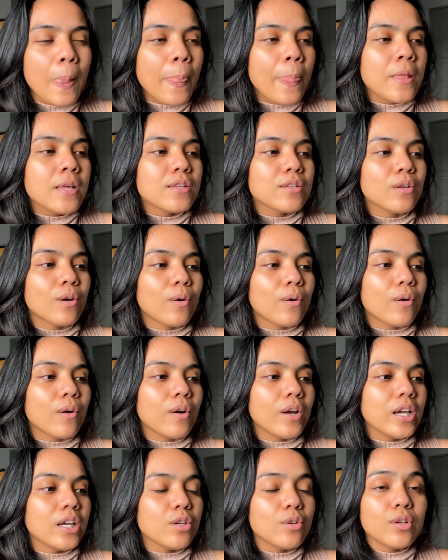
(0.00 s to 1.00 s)

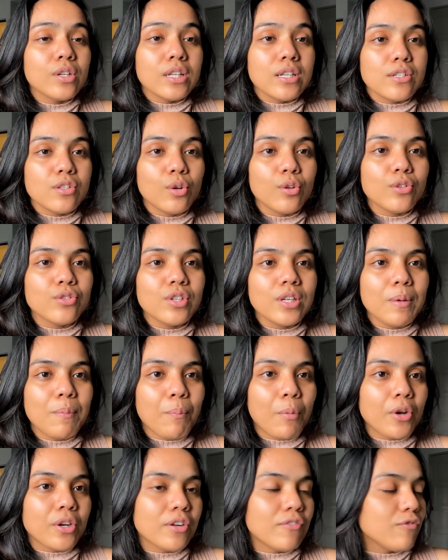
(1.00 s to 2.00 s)
So it is also
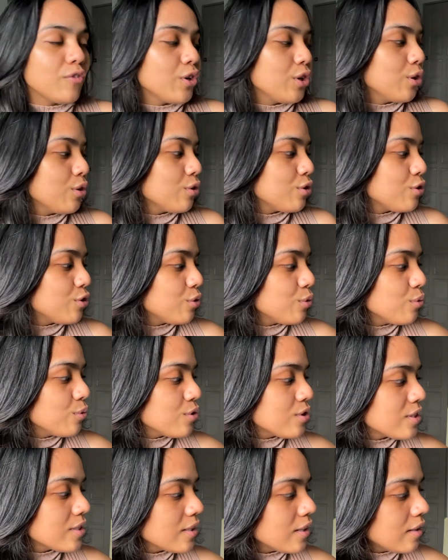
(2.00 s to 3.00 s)
important for you to
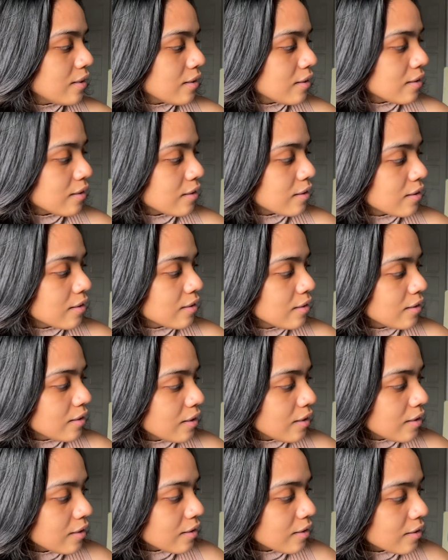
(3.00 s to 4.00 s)
choose
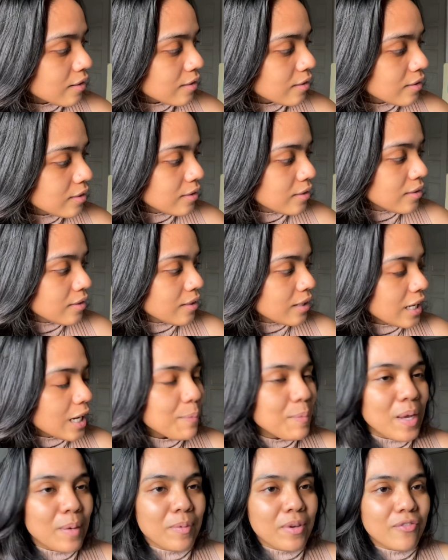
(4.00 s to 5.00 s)
a
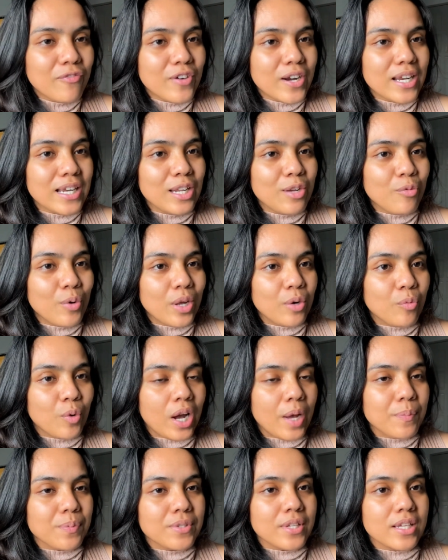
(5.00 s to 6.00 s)
baby friendly wet
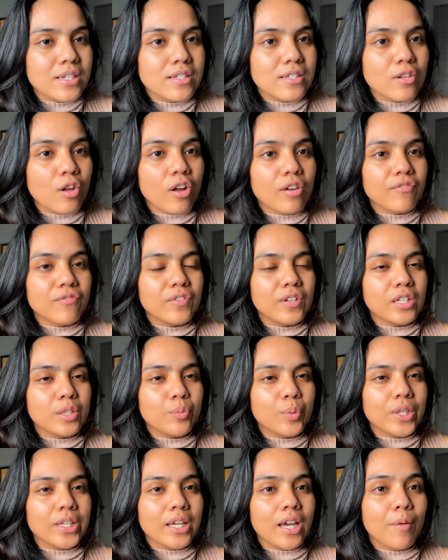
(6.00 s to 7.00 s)
wipes that's not filled
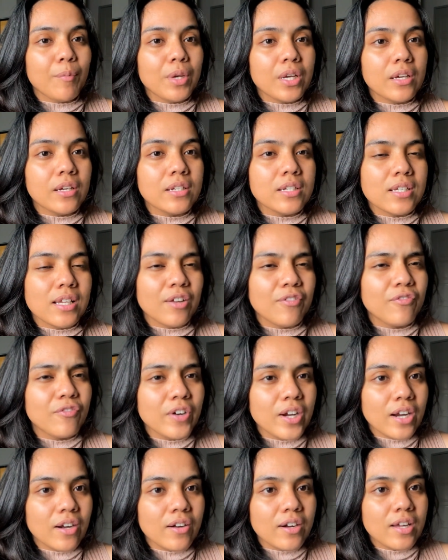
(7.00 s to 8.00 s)
with chemicals like
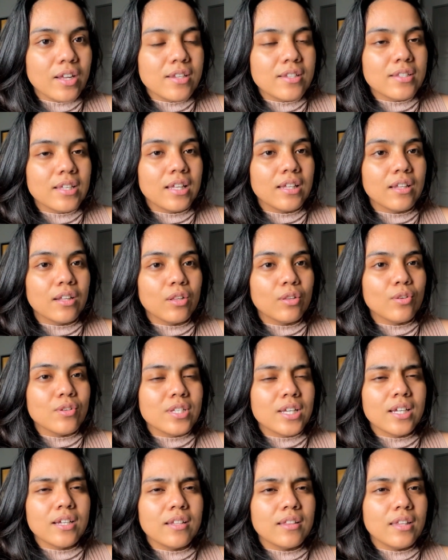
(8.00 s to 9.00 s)
fragrance and those
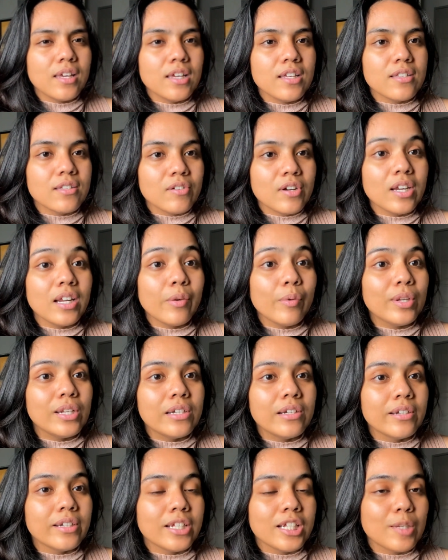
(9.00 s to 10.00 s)
kind of things. Really will
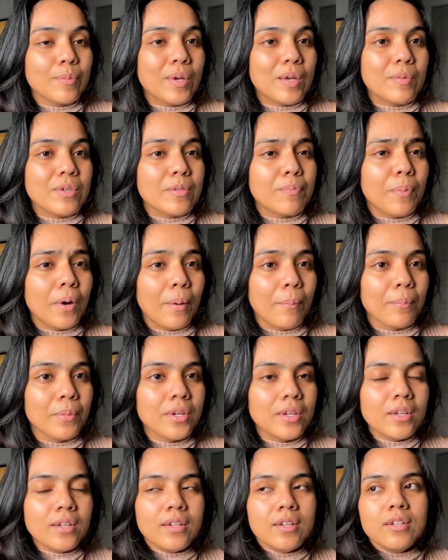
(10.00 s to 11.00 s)
irritate a baby's bum.
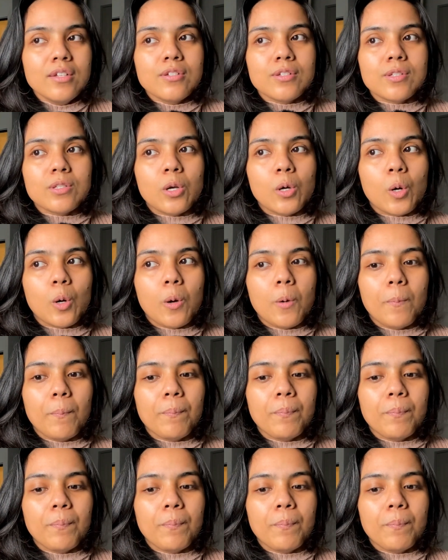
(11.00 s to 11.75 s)
So